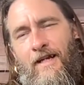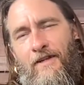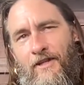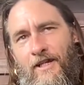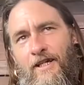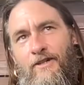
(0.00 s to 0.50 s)
I
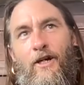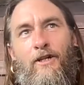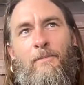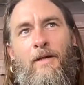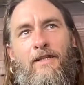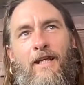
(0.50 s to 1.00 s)
think I
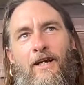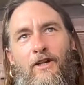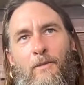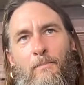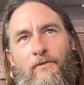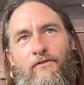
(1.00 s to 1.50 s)
talked about that
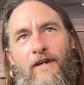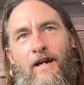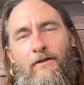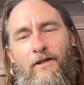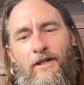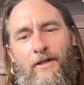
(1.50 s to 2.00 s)
on the
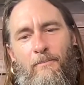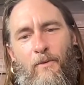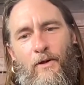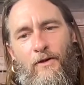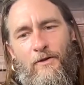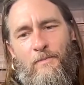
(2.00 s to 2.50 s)
Profoundly
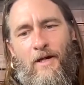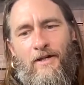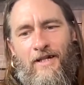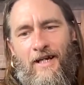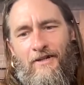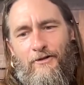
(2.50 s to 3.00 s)
Pointless
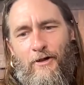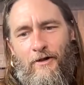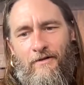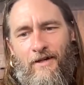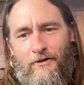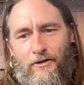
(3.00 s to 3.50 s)
podcast.
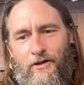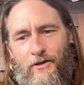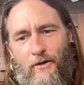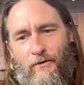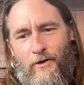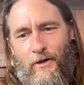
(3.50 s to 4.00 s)
So I'll send
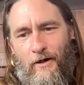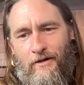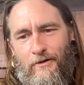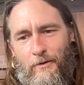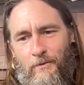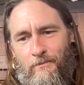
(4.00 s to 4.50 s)
you over there
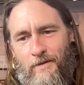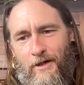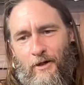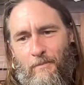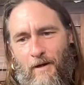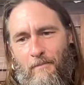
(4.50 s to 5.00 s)
to
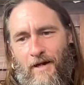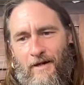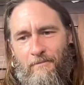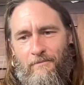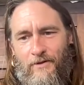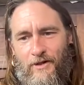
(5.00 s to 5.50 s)
hear about
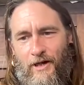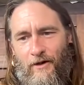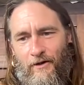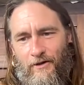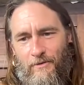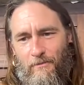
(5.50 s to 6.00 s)
my
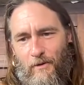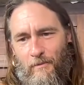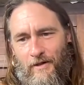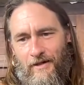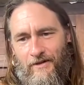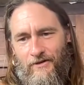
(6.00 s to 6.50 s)
scariest
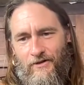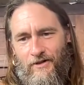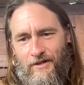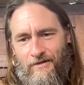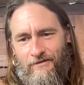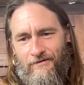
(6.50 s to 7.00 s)
moment at
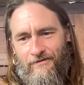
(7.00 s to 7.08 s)
sea.